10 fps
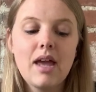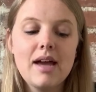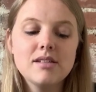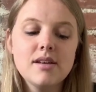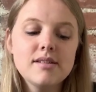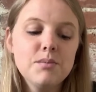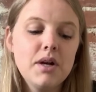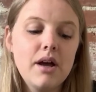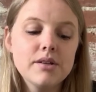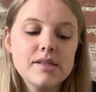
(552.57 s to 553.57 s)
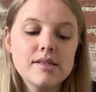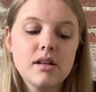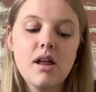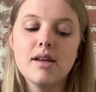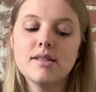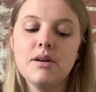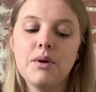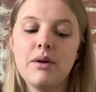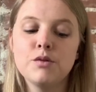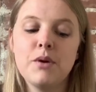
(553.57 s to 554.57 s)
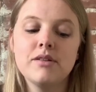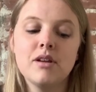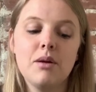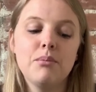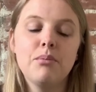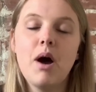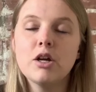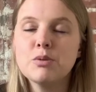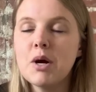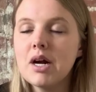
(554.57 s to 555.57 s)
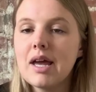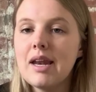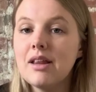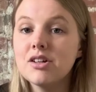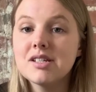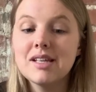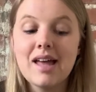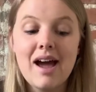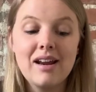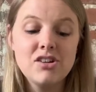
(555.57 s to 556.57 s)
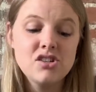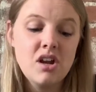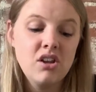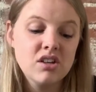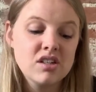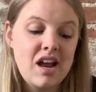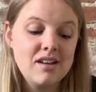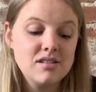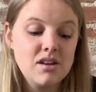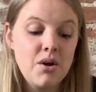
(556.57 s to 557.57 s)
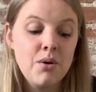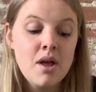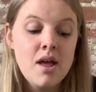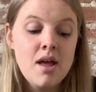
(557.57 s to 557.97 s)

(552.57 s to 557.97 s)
I saw someone else's closet when I was browsing on Poshmark and it looked like that, and I just thought it looked nice, so